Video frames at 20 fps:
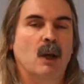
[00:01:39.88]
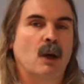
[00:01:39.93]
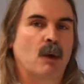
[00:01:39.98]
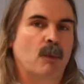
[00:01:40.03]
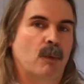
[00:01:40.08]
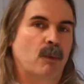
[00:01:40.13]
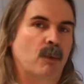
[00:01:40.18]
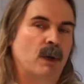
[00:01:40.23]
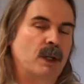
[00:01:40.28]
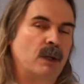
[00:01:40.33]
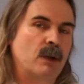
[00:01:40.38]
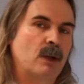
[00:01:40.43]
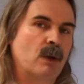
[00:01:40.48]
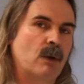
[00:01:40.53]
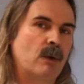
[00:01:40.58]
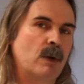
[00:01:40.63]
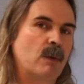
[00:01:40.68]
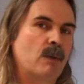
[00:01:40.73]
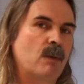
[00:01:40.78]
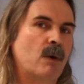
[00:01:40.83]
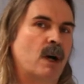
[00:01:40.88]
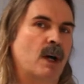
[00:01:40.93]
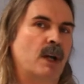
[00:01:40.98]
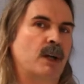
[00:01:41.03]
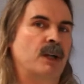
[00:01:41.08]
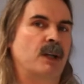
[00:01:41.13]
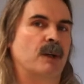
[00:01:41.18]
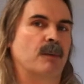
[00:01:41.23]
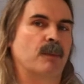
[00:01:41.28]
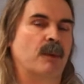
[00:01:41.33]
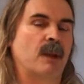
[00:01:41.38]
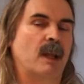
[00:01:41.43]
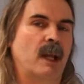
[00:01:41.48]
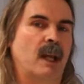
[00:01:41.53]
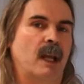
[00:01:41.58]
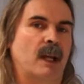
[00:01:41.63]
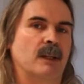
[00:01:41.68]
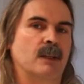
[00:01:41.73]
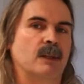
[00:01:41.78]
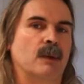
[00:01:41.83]
But when you go and water your
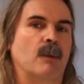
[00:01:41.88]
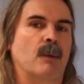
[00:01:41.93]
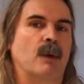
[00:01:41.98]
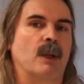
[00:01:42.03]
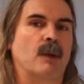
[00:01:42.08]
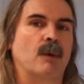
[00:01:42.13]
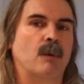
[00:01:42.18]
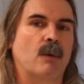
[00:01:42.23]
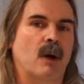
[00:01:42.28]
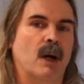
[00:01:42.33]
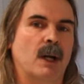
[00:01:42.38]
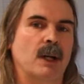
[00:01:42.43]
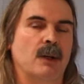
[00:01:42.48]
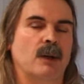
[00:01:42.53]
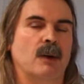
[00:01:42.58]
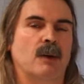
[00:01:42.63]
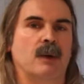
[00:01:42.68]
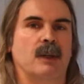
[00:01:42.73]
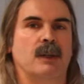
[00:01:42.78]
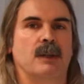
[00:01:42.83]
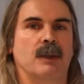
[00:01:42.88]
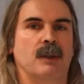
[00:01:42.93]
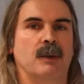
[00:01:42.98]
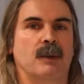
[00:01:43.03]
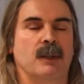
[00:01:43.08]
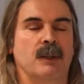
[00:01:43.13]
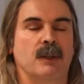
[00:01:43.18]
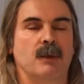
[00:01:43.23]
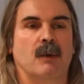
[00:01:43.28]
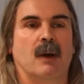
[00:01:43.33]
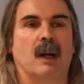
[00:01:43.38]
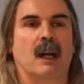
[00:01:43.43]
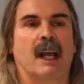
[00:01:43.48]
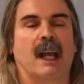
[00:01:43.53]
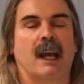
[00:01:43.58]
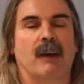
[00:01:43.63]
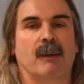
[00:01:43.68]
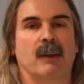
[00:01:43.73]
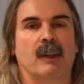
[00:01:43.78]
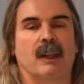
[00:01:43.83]
plants, what you want to go and do is you want to
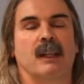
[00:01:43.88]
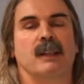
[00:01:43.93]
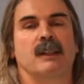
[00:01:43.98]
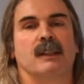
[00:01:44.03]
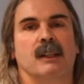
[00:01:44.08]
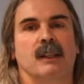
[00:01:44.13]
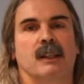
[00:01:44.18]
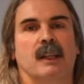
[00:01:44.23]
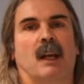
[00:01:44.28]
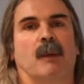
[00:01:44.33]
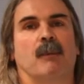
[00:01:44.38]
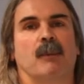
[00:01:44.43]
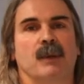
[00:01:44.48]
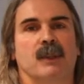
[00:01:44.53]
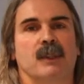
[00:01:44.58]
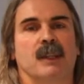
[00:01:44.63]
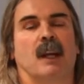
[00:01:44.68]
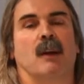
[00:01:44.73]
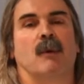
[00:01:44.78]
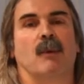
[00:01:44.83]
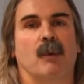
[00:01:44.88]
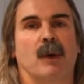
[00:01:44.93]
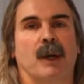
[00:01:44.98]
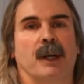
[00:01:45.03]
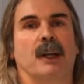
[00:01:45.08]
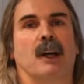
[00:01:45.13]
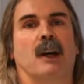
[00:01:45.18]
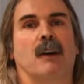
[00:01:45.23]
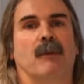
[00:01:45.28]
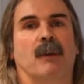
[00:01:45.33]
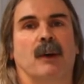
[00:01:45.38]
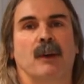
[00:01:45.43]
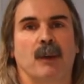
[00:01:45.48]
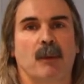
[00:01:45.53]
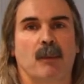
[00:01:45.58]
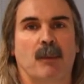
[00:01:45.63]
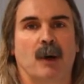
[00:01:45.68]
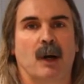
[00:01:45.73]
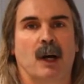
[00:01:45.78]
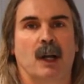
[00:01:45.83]
have at least a 10% runoff on the
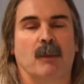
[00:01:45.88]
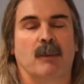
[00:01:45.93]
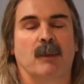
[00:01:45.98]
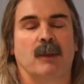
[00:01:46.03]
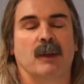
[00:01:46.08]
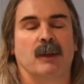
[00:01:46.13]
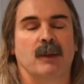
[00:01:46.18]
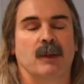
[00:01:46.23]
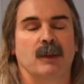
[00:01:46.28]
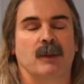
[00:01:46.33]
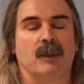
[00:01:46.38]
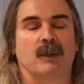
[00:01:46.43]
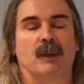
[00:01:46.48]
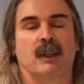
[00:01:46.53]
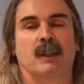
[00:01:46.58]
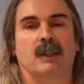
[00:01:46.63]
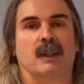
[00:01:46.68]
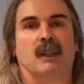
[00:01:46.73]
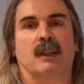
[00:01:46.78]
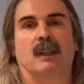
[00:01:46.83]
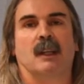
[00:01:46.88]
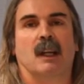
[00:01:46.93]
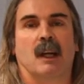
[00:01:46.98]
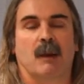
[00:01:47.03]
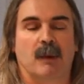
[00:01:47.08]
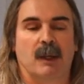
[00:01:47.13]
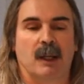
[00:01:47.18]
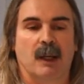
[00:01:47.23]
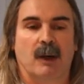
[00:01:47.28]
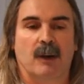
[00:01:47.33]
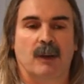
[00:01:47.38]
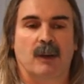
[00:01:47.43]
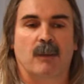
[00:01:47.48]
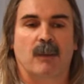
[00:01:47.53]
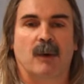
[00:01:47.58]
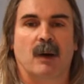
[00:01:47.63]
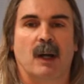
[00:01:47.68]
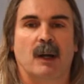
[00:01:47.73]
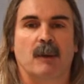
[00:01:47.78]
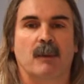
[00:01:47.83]
bottom of the nutrition coming out of the
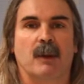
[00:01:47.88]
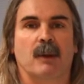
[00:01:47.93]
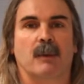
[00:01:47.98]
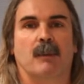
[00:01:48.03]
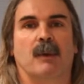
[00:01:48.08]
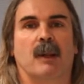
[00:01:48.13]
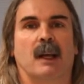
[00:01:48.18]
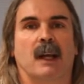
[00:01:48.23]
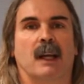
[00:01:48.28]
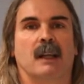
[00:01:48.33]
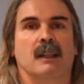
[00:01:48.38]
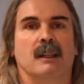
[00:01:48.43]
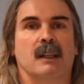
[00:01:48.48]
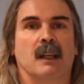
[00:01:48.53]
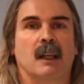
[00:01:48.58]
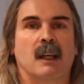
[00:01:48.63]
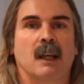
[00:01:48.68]
bottom of the plants.